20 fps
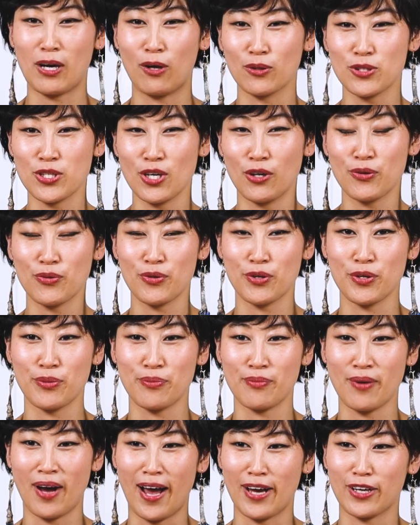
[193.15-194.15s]
hotel
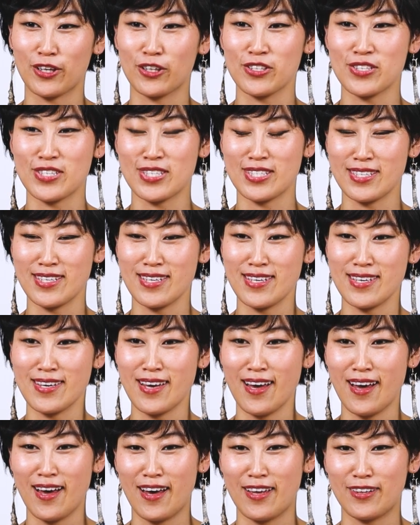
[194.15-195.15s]
room I could see
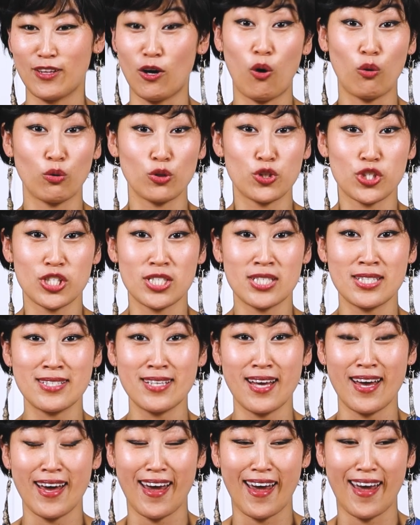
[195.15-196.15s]
the ocean,
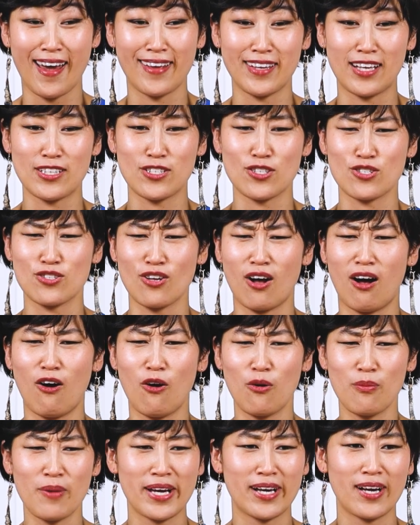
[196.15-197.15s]
and I just thought,
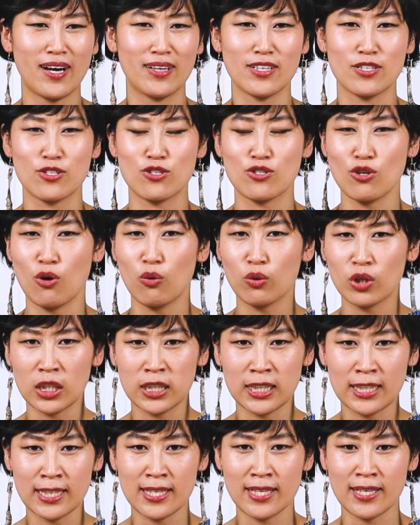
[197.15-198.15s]
oh my god, it's so
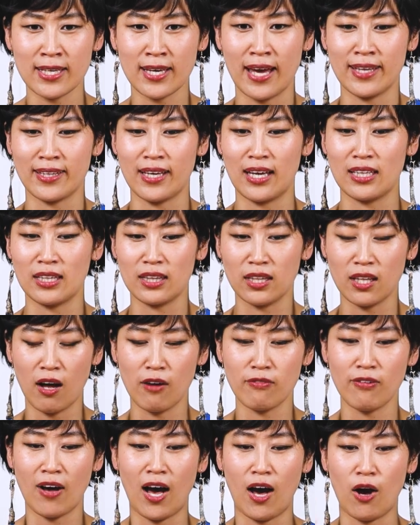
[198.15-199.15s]
clean, and I
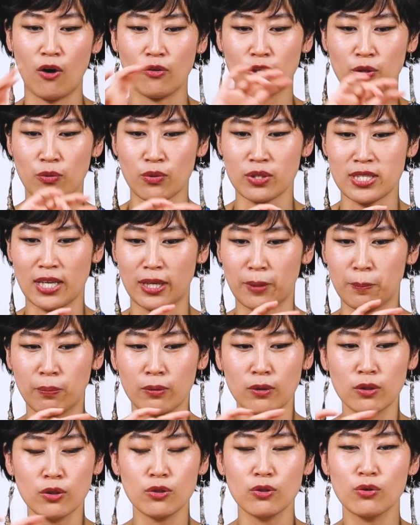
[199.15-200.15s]
love how there was like
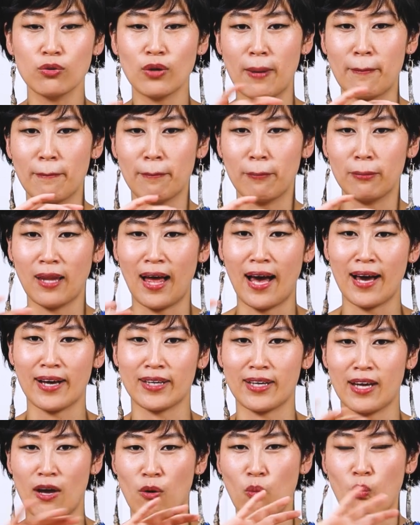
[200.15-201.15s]
blue and
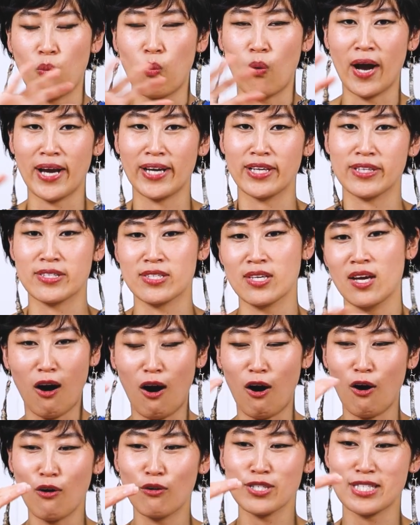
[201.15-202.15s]
black and white
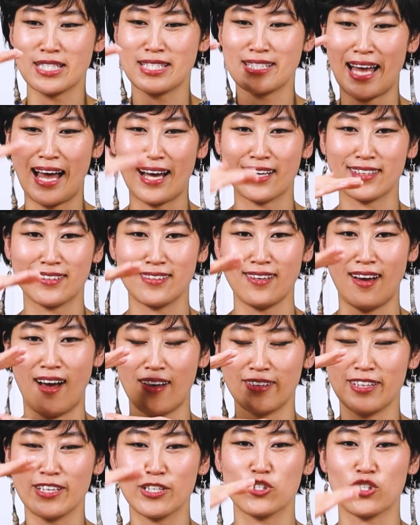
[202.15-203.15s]
all stacked
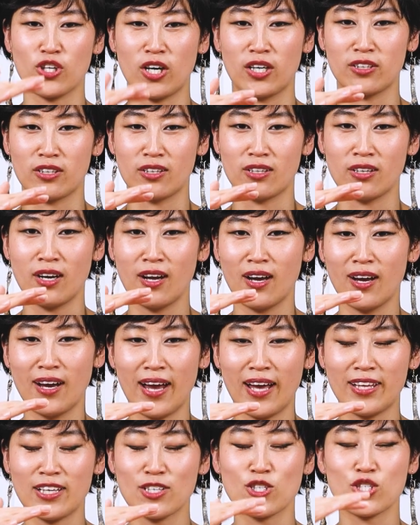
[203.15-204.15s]
on each other,
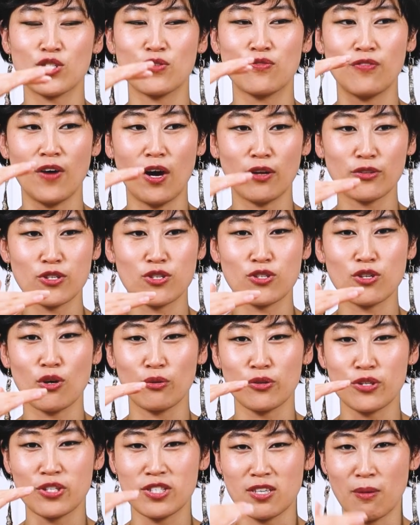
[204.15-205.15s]
and it just felt so
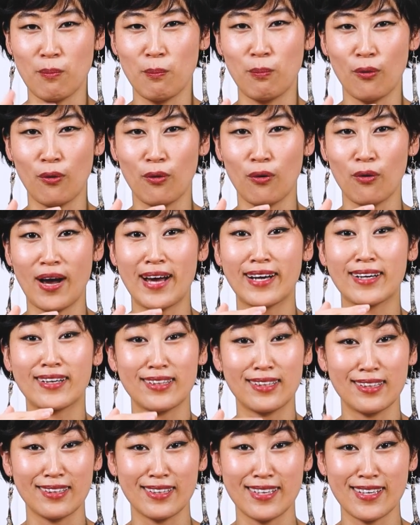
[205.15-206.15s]
simple and
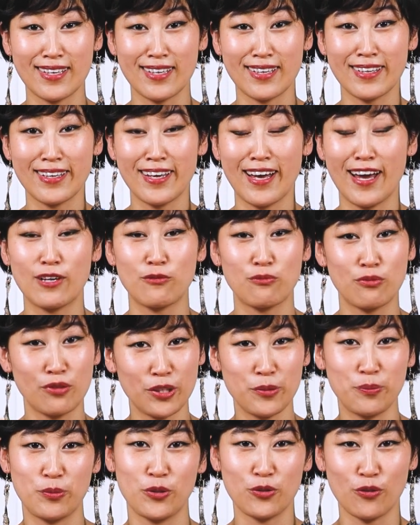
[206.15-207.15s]
clean and
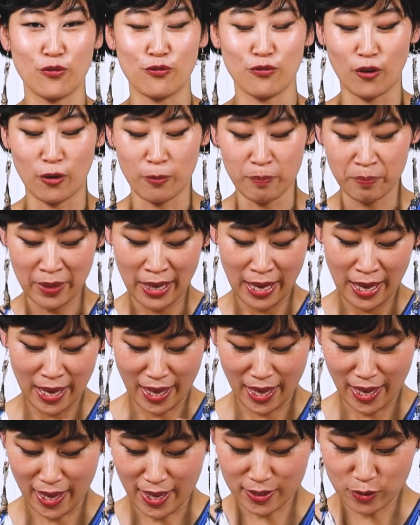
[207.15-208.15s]
really beautiful.
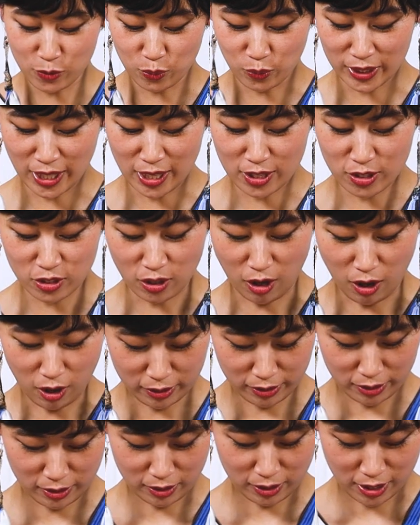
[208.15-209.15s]
And when I
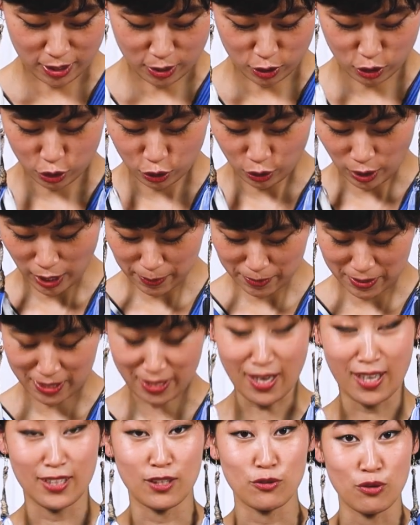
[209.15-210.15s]
saw these stripes, it
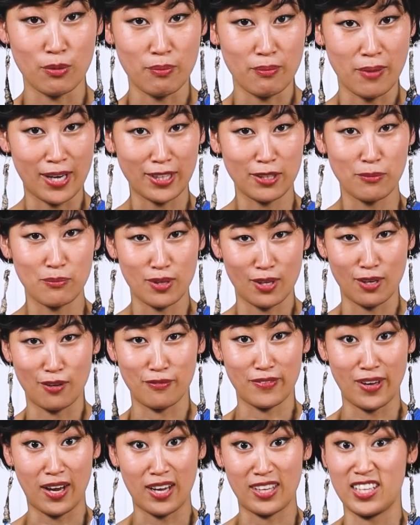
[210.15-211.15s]
kind of reminded me
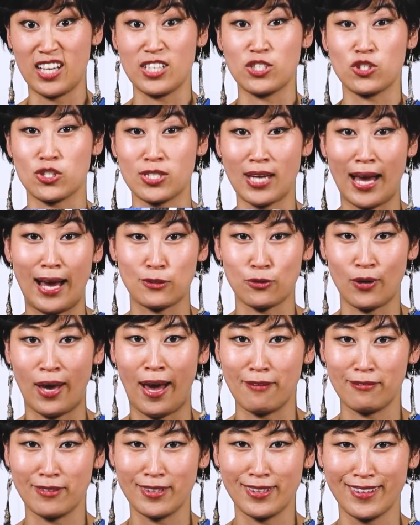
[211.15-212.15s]
of that, and I just had to
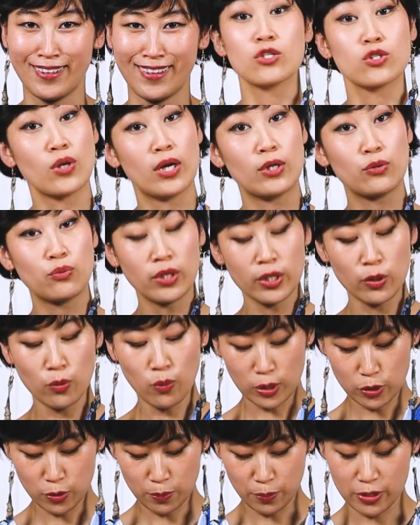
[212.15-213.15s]
have it. So I really
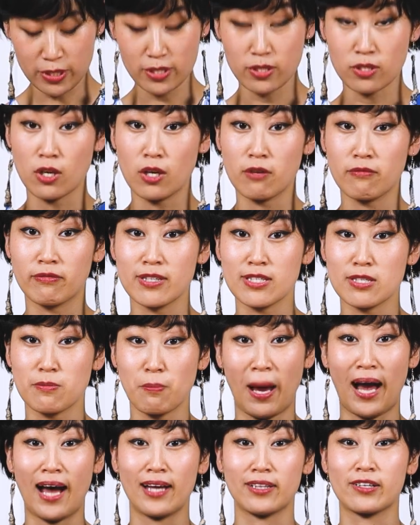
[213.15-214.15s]
want to preserve this
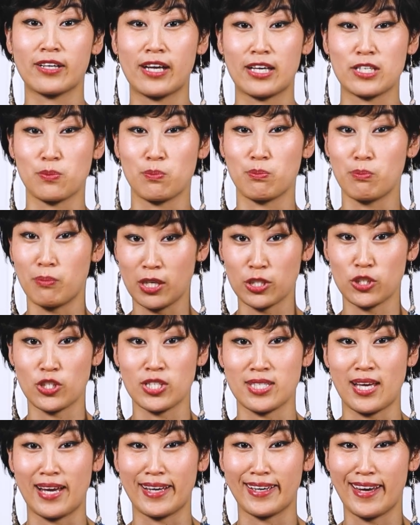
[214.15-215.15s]
pattern as much
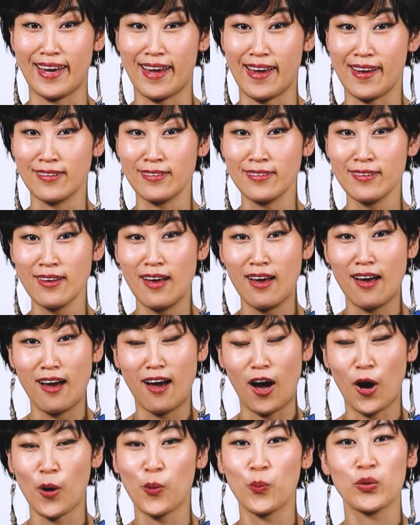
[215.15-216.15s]
as I can,
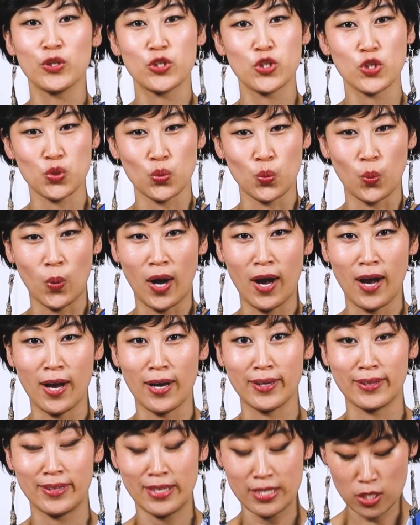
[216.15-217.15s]
which is
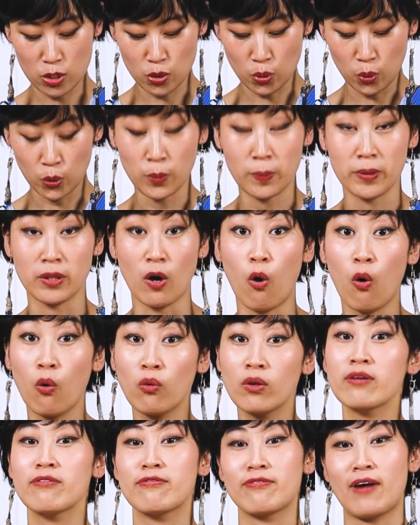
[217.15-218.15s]
why this is going to be the
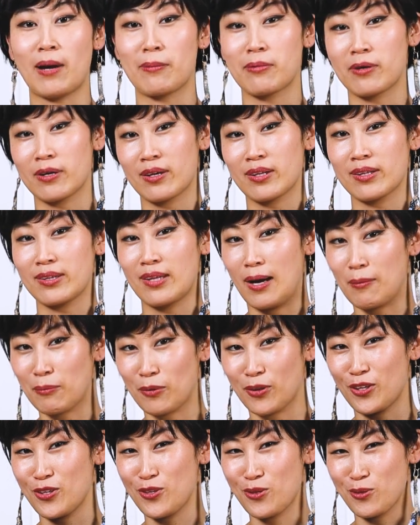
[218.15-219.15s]
only fabric that I'm
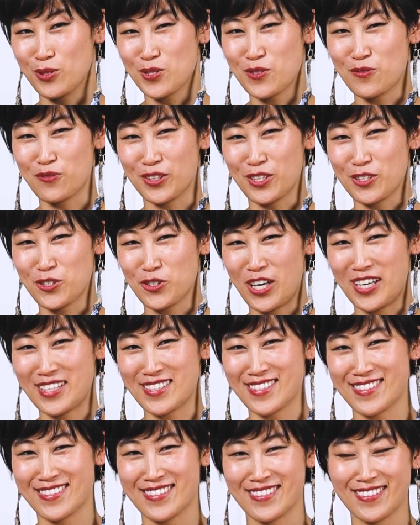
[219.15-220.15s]
going to use for the
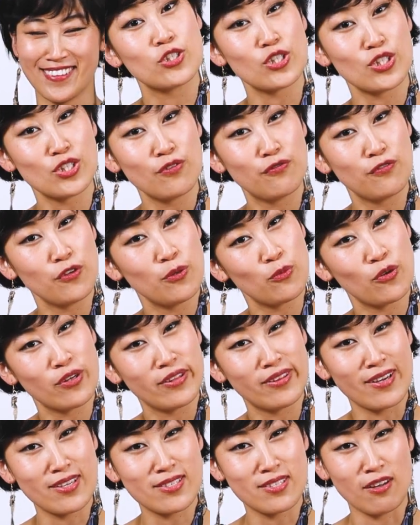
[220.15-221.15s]
dress. Just a few more
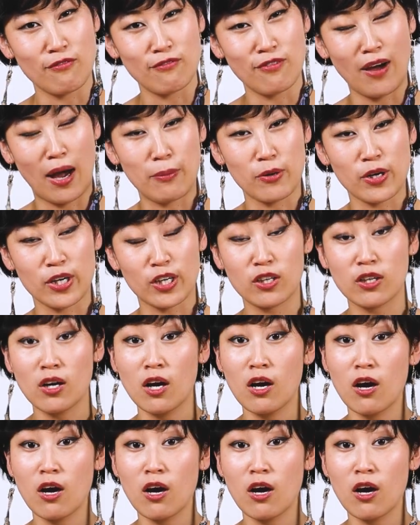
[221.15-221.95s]
things on fabric.